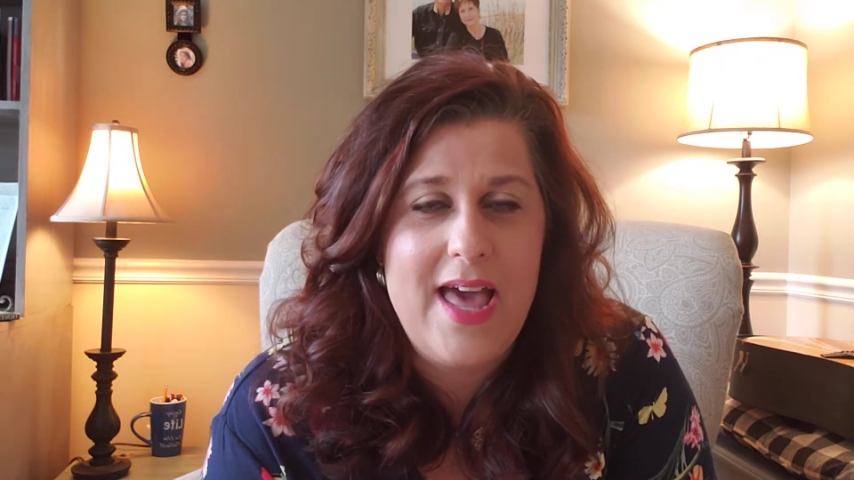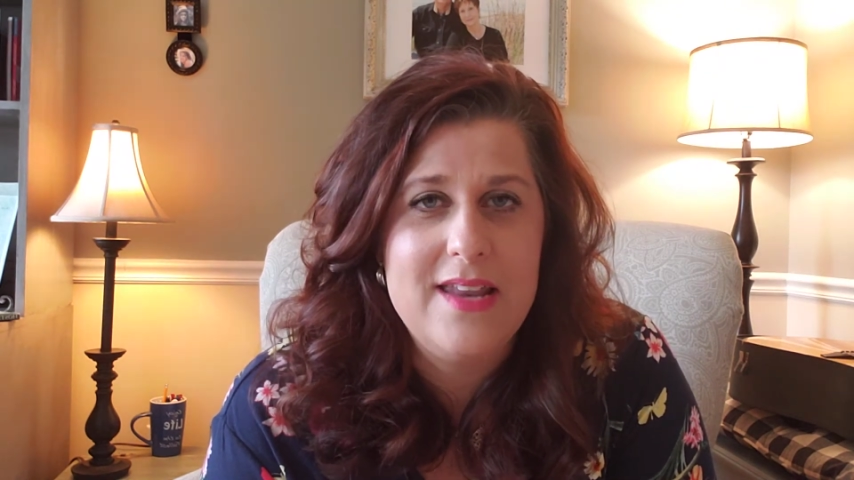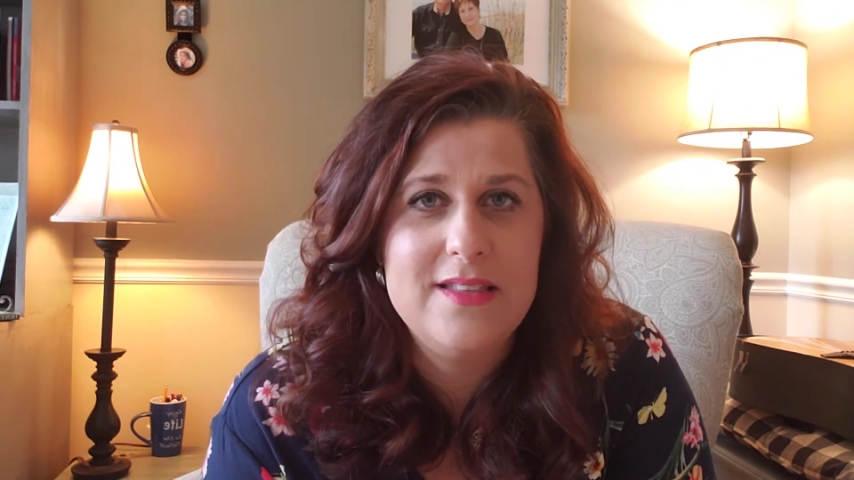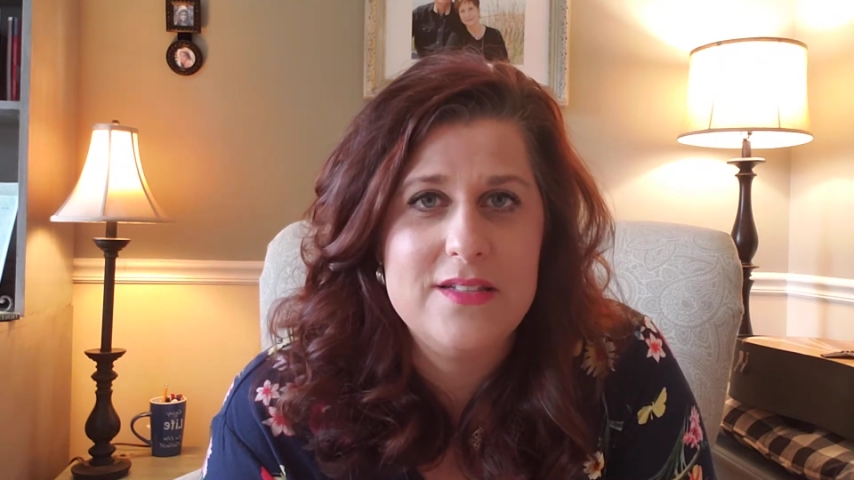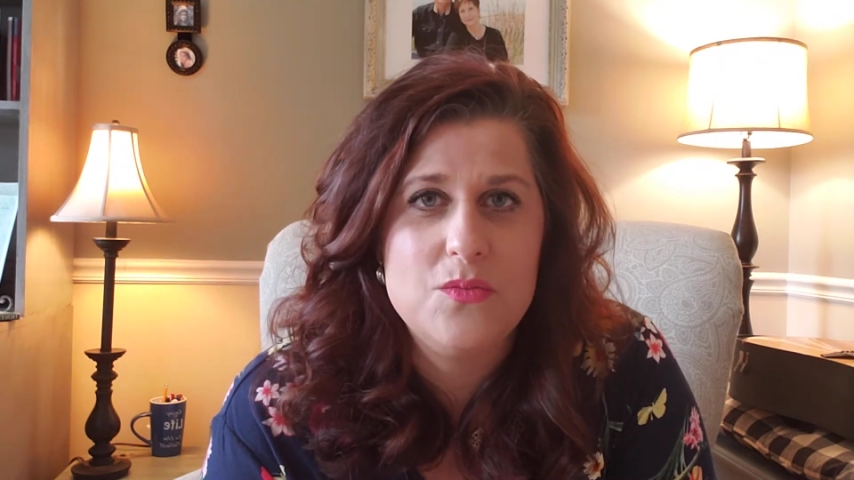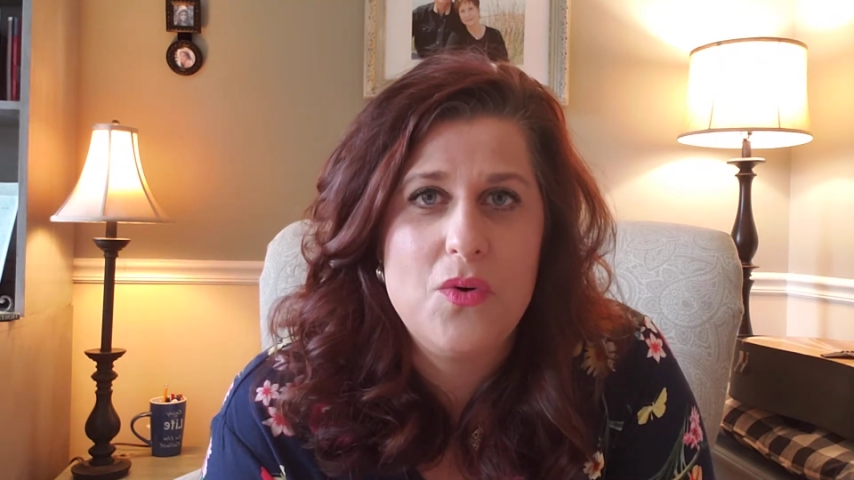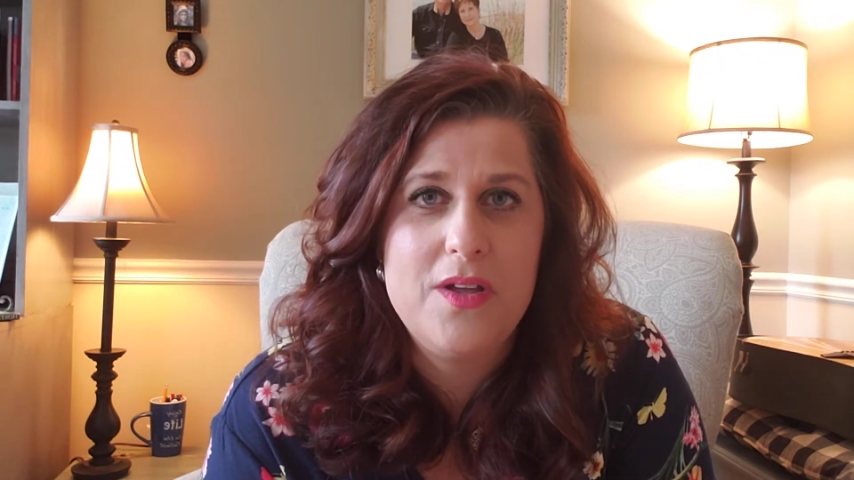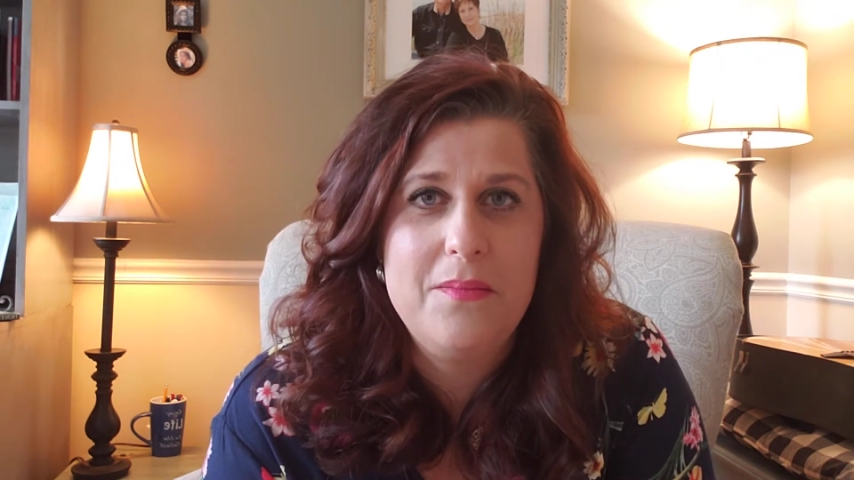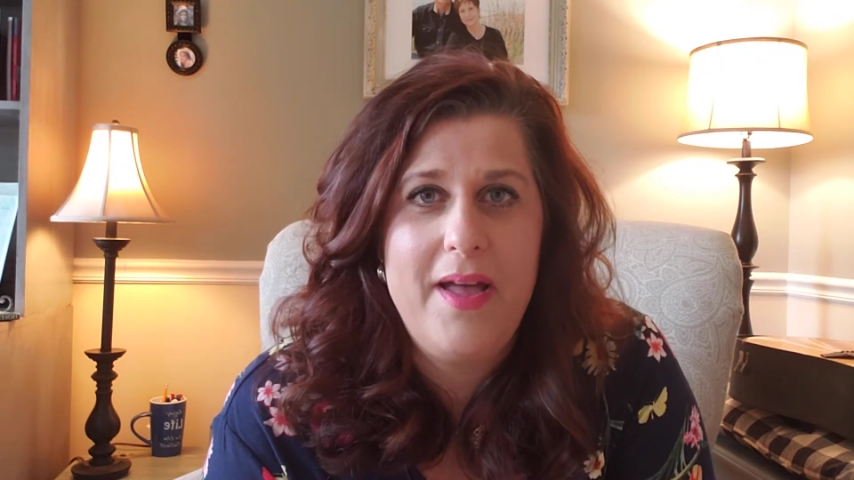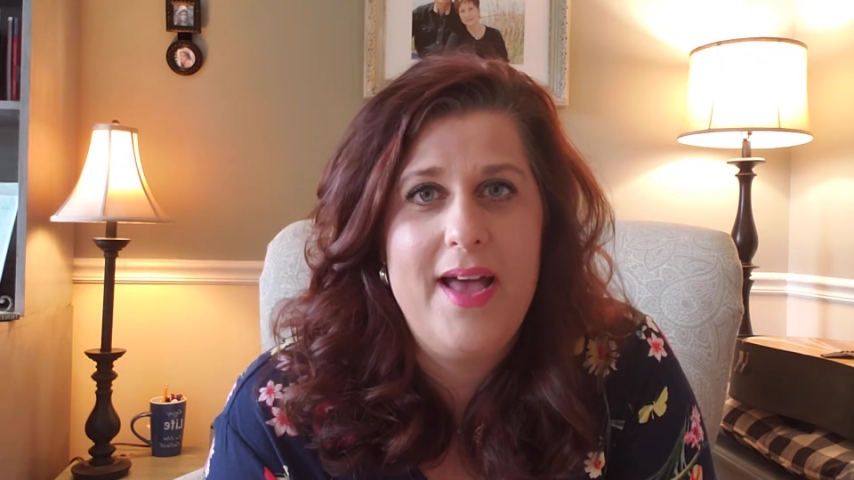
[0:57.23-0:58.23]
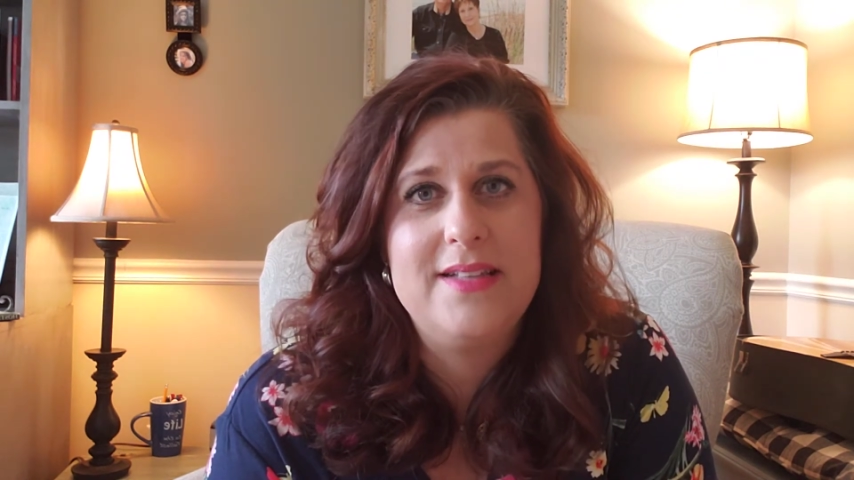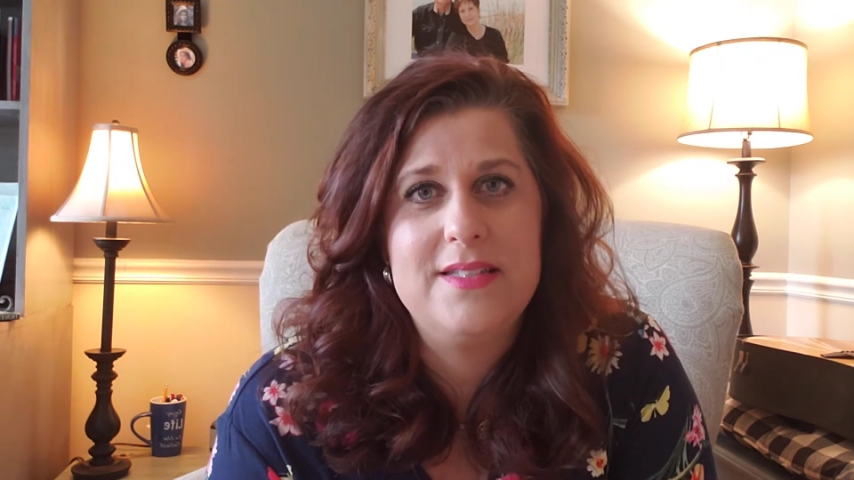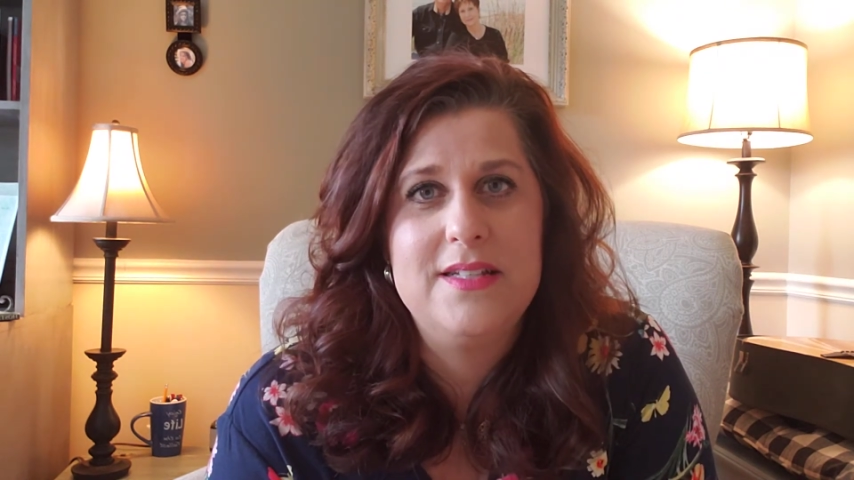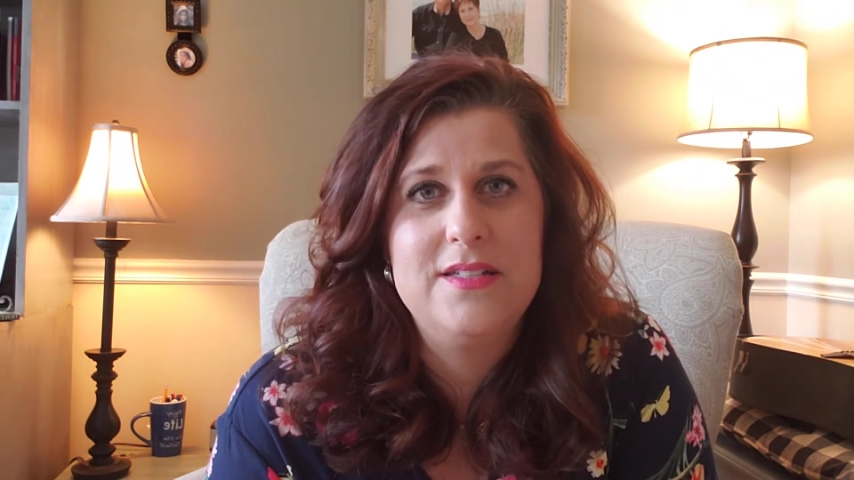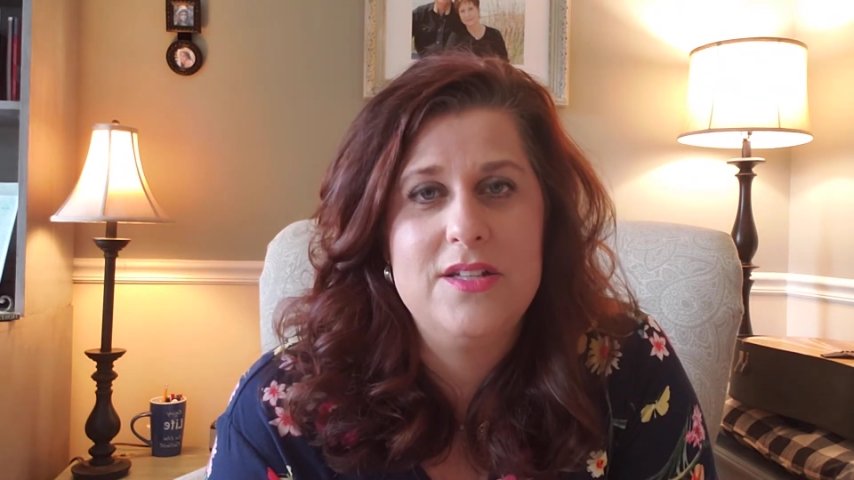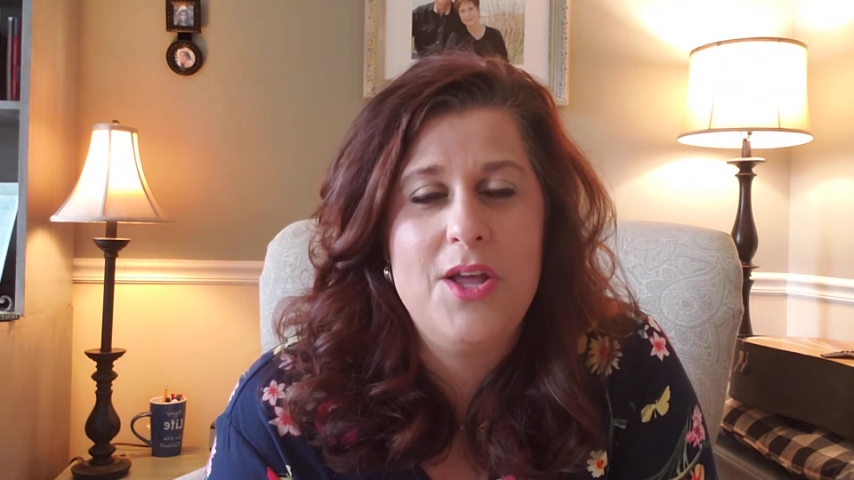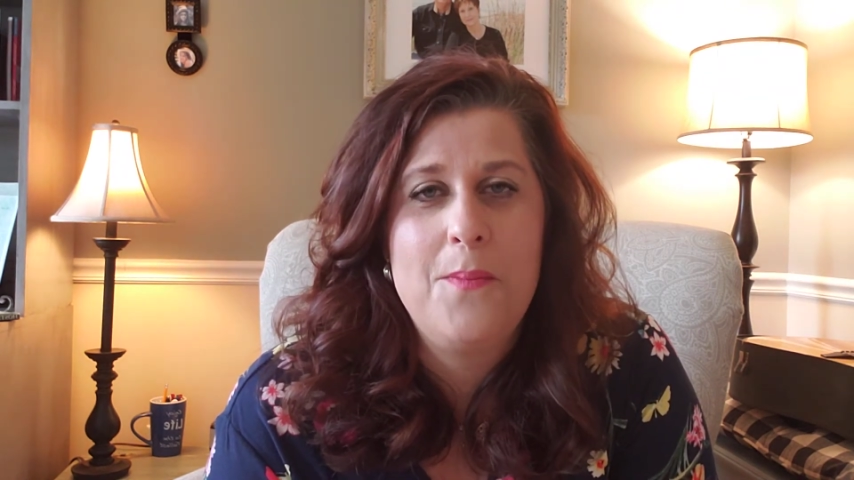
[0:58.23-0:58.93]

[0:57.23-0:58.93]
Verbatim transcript: out of this one passage.